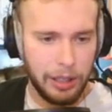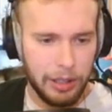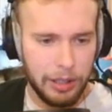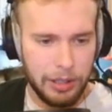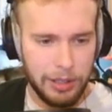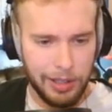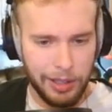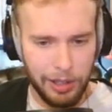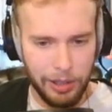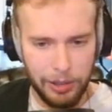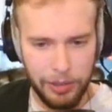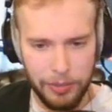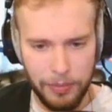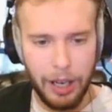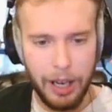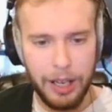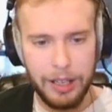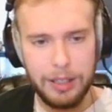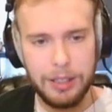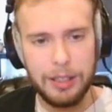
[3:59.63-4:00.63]
So
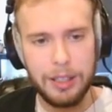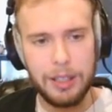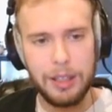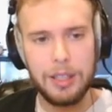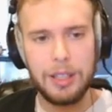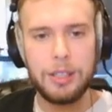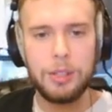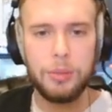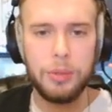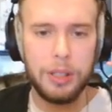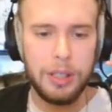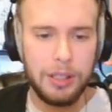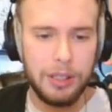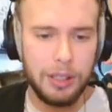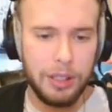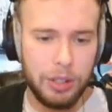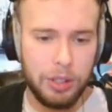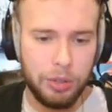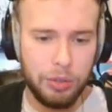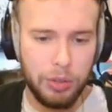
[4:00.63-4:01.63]
honestly, this one is
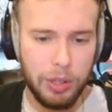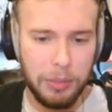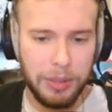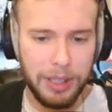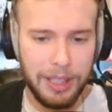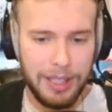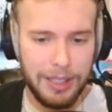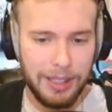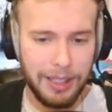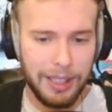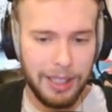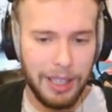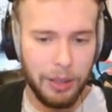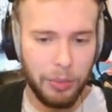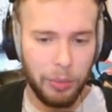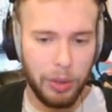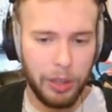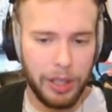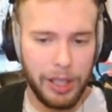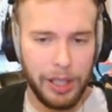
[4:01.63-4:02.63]
extremely easy to
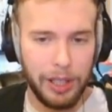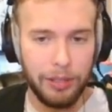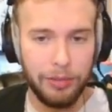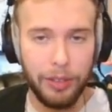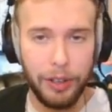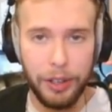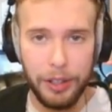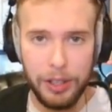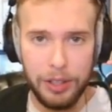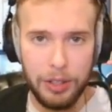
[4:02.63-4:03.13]
get working and very